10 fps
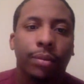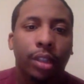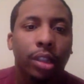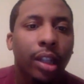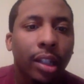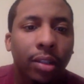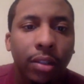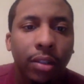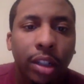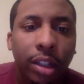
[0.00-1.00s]
He's not
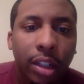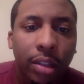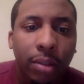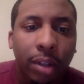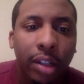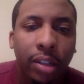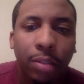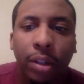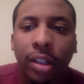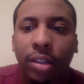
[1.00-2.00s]
doing anything. Why is he
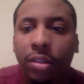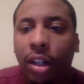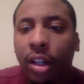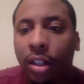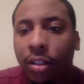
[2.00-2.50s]
priced so high?